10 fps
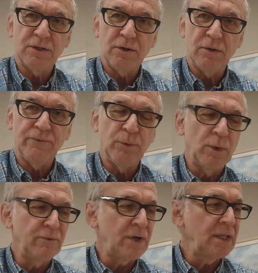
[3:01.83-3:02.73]
you
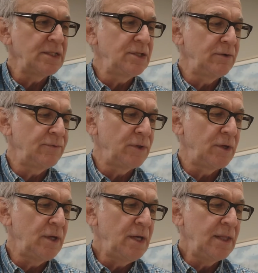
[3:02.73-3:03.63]
want to volunteer for
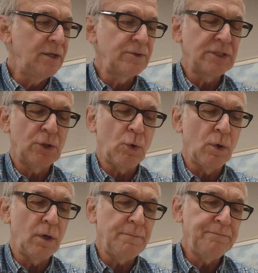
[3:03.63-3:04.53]
the Literacy
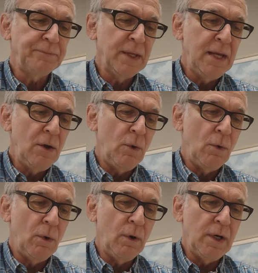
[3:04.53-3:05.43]
Corps.
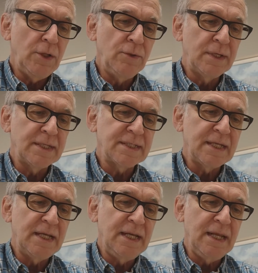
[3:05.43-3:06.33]
Or you can
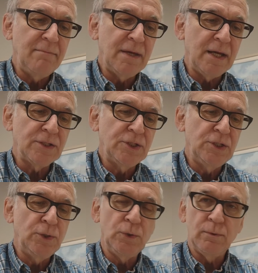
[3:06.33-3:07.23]
send an email
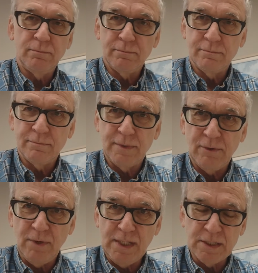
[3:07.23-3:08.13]
to,
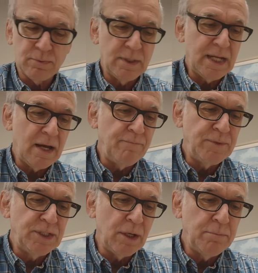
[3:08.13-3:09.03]
write this one
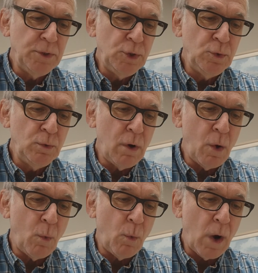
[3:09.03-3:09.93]
down,
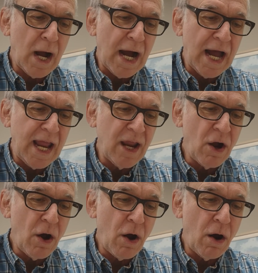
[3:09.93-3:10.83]

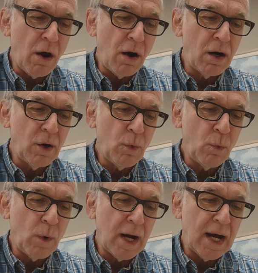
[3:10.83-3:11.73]

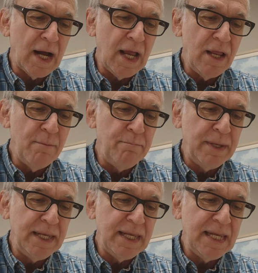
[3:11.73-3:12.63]

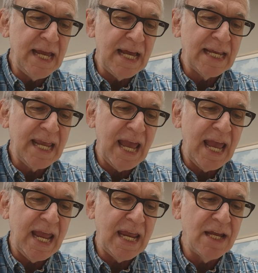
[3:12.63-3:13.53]

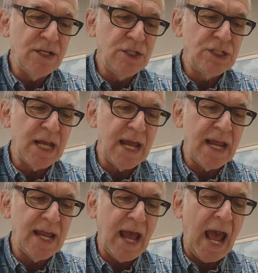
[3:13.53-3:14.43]

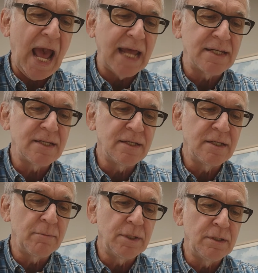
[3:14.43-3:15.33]

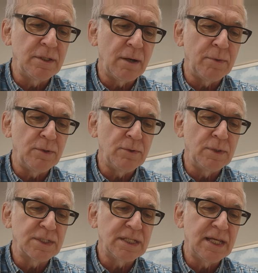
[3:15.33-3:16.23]

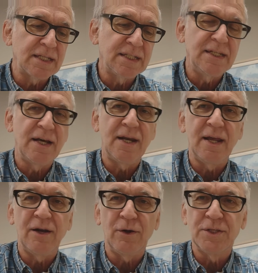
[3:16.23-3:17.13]
wyrybkj@wwcsd.net.